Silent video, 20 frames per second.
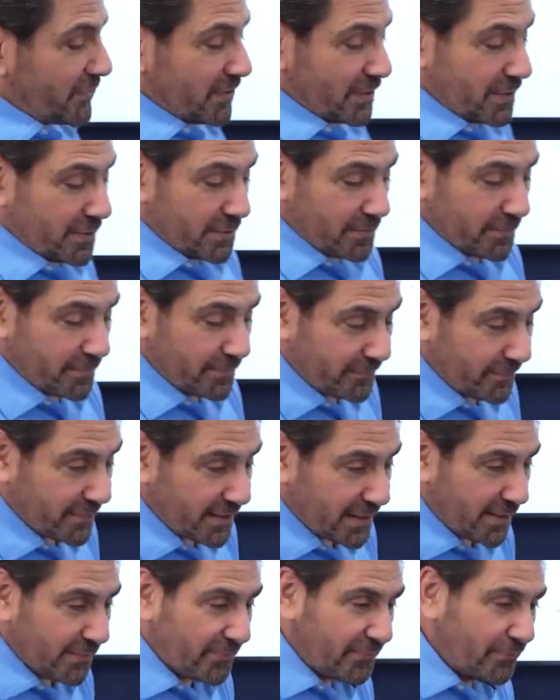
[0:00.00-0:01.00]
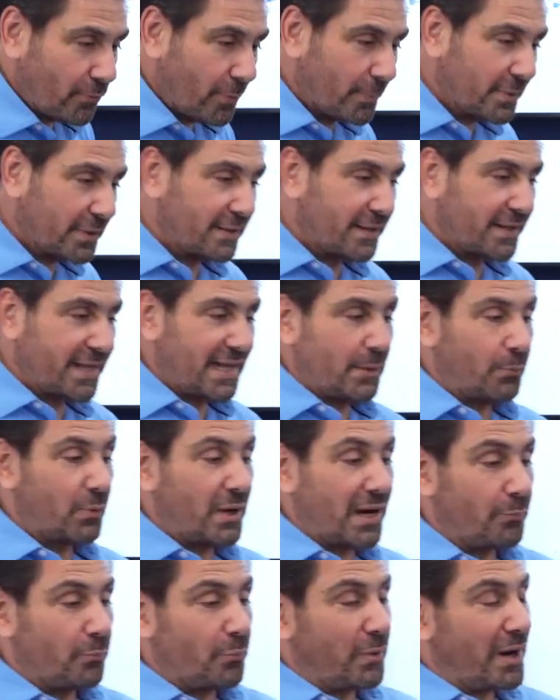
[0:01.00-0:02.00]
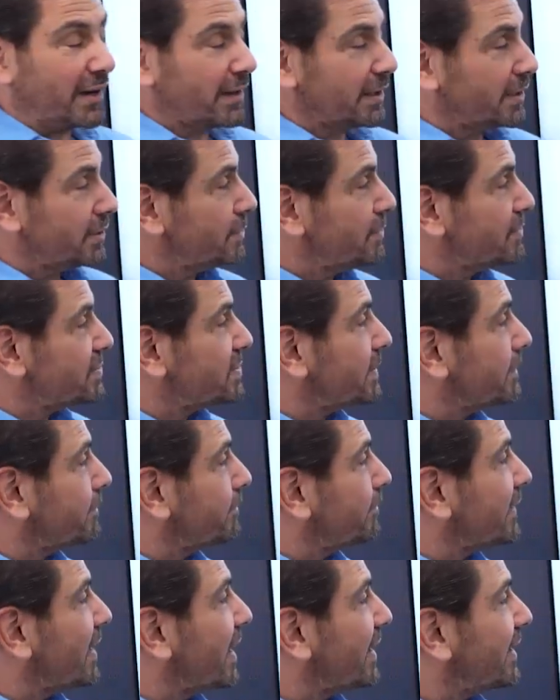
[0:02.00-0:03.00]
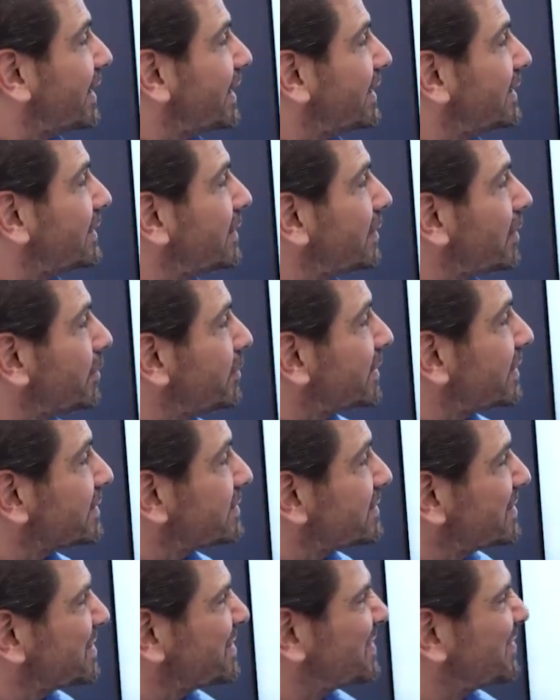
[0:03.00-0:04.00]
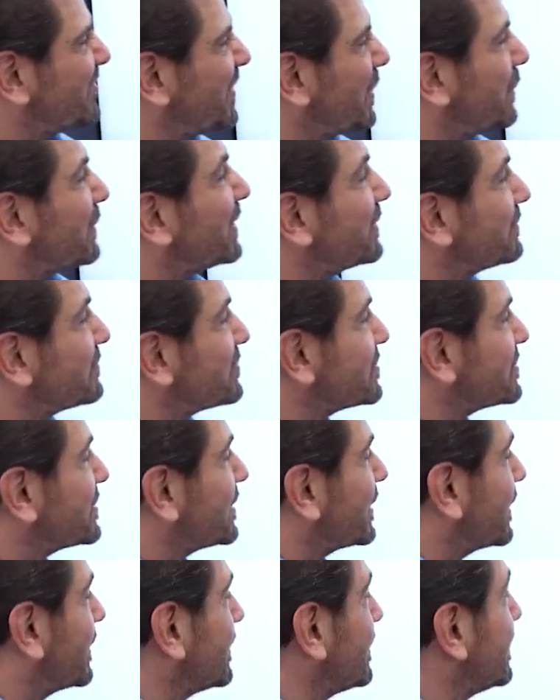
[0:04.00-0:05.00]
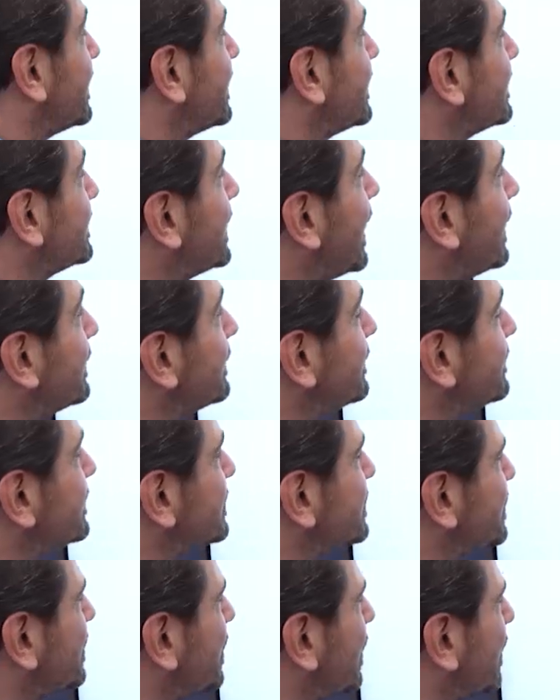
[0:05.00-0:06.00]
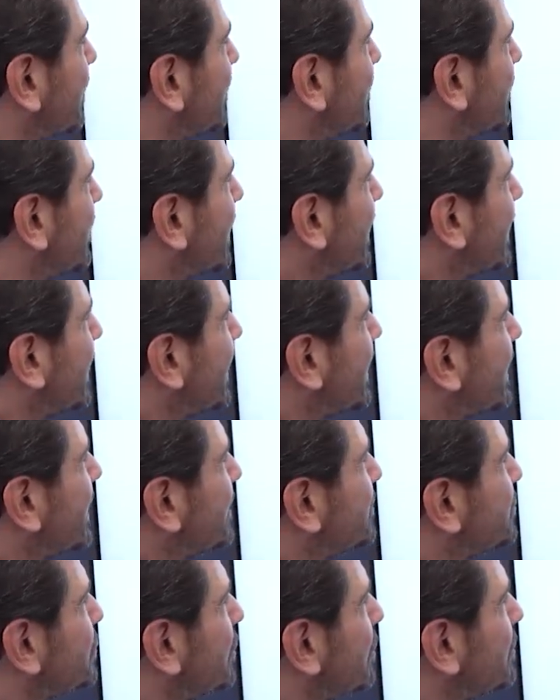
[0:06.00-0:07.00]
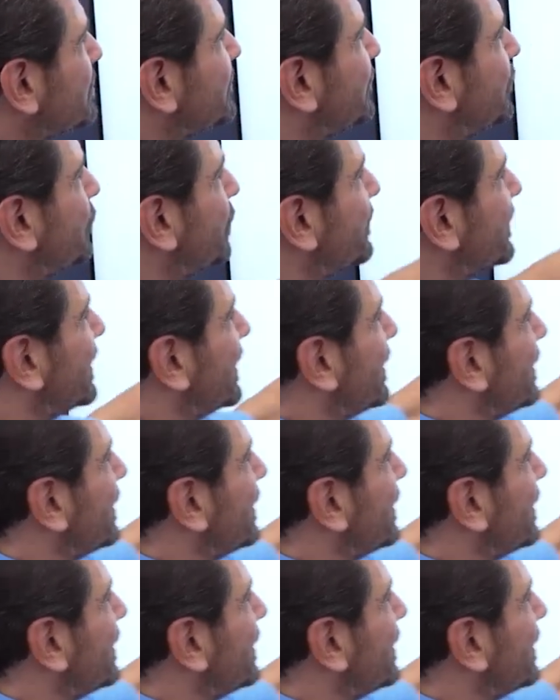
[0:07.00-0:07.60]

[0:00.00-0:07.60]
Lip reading: figure formula again. We're going to use it again here because this is very interesting. I love this curve. It shows for the